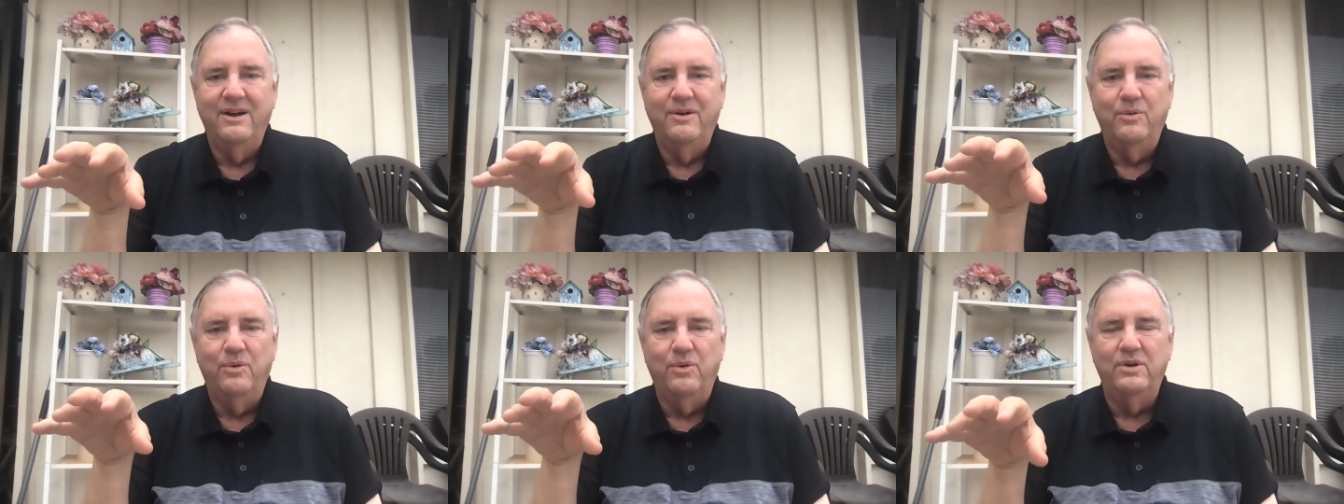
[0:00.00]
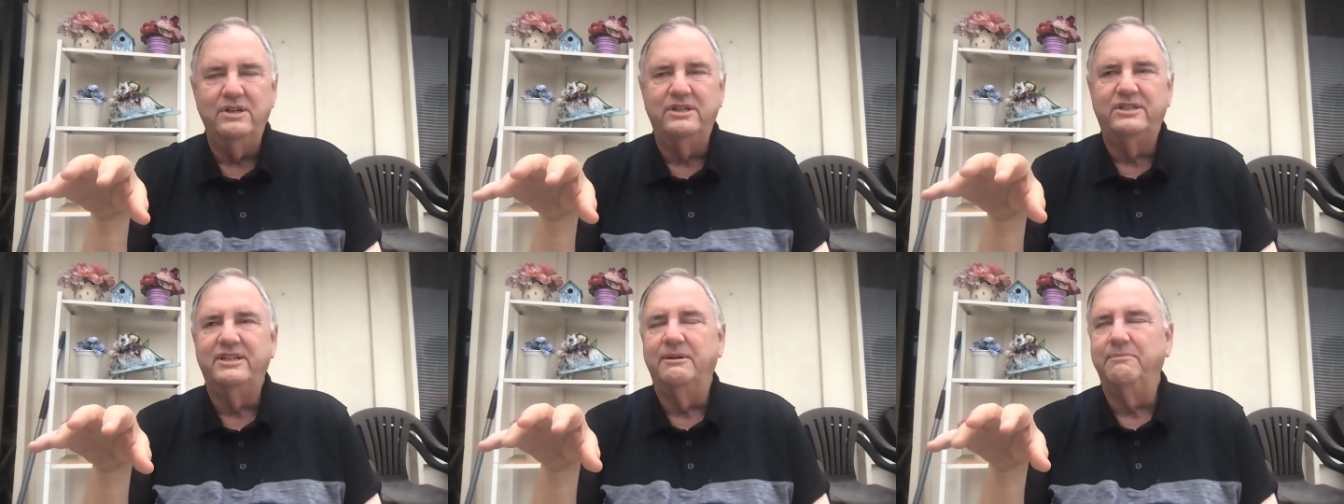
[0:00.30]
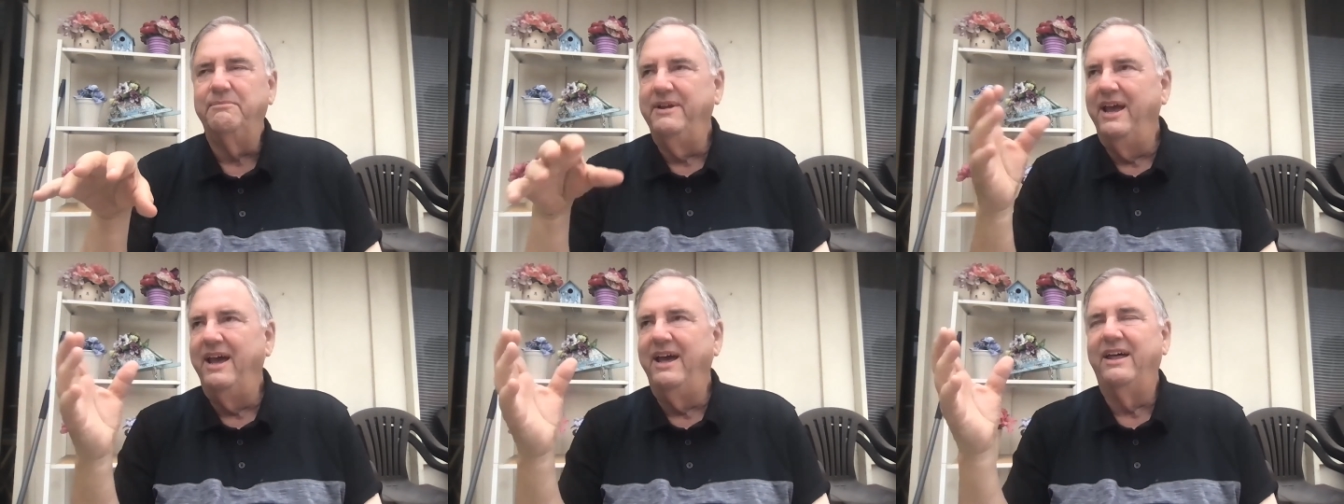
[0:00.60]

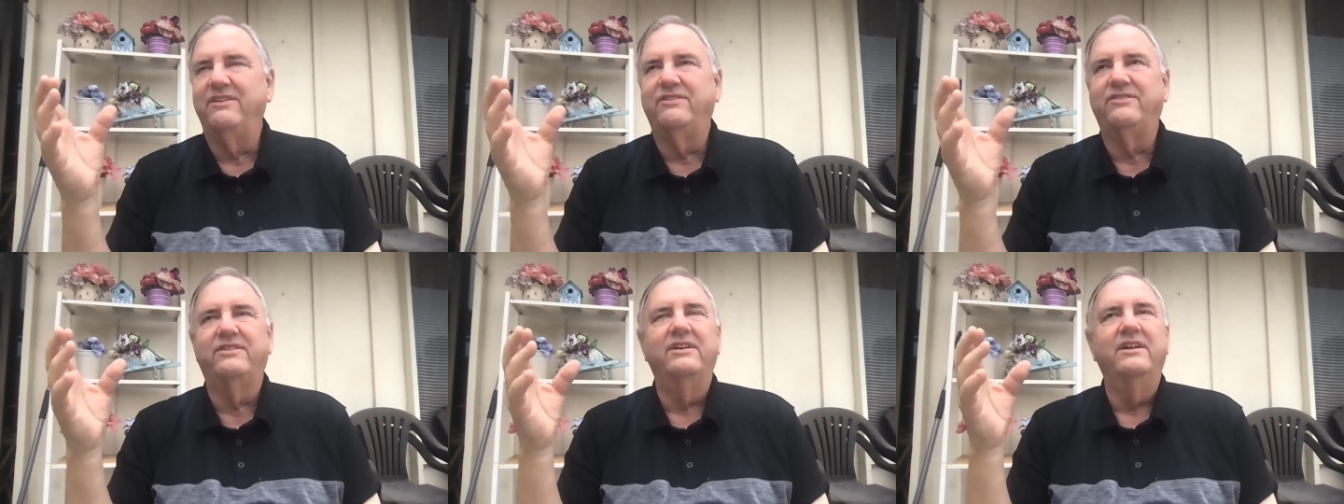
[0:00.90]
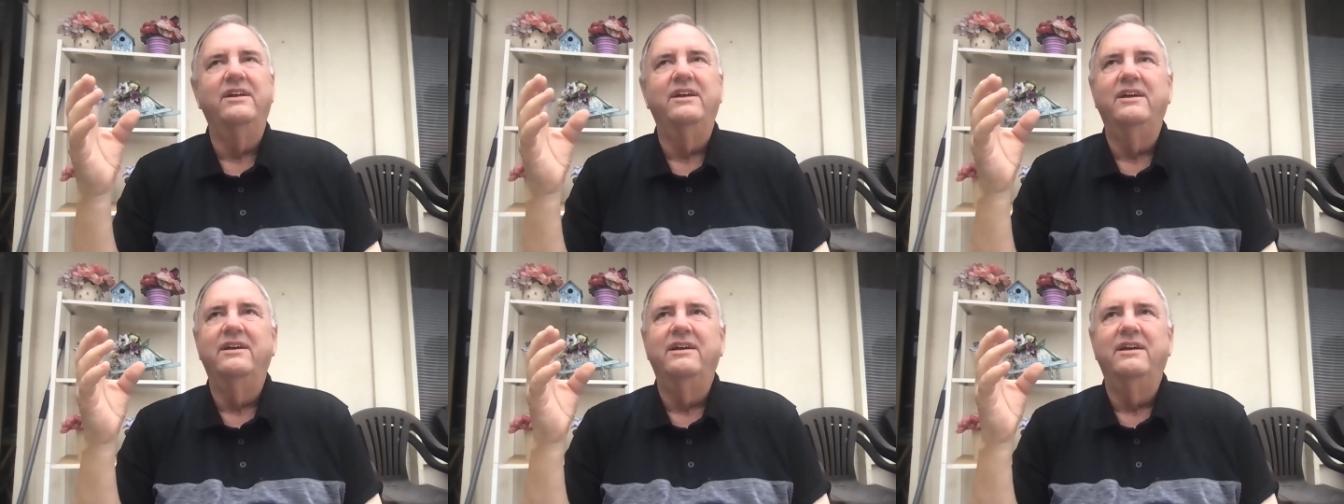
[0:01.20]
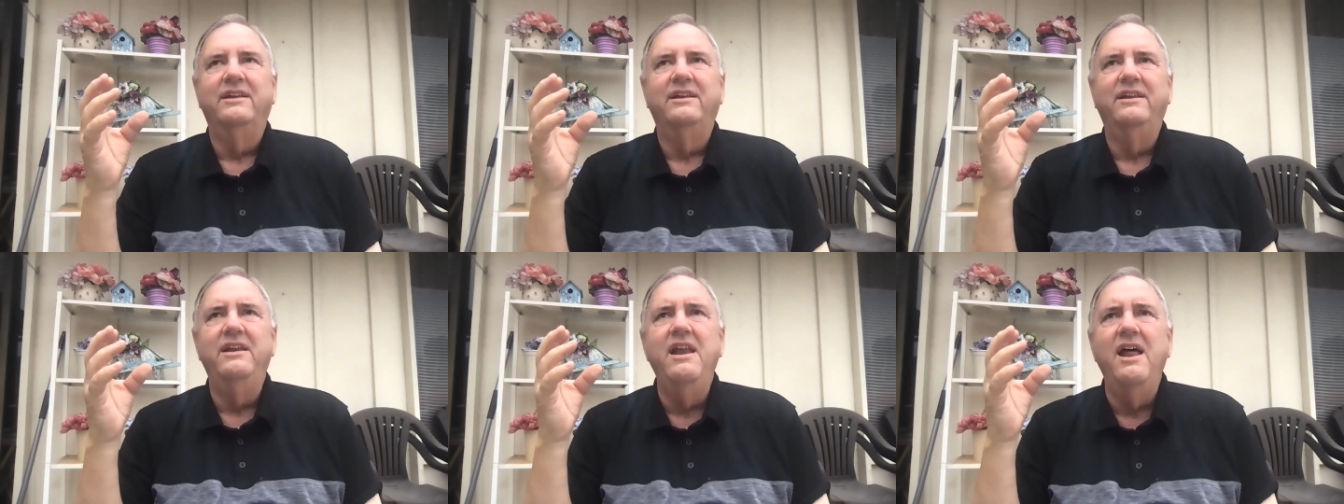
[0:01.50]
Worship, yes.
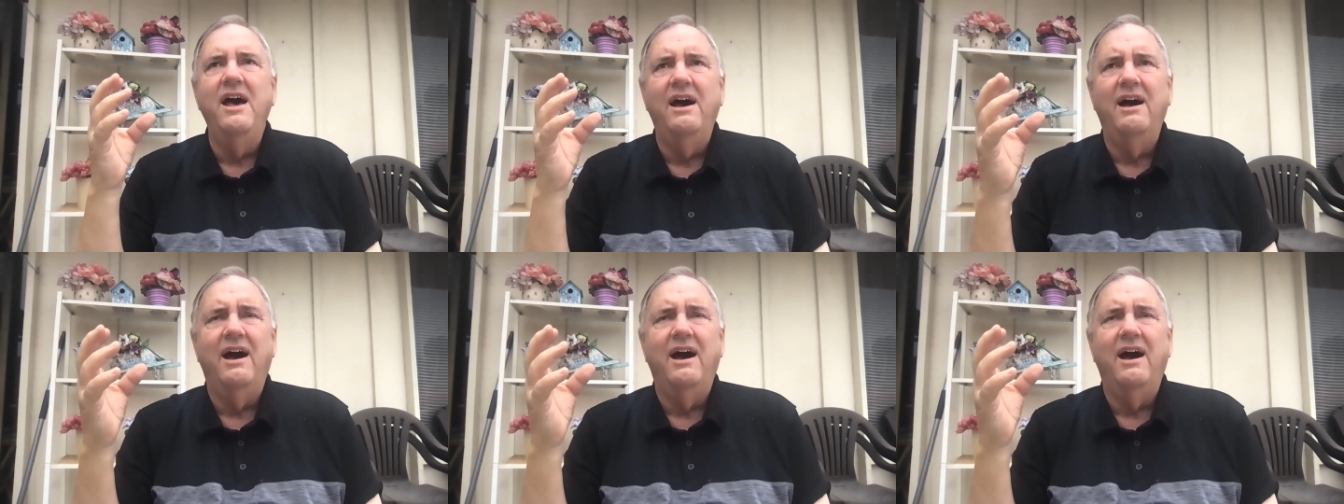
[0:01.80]
Ne-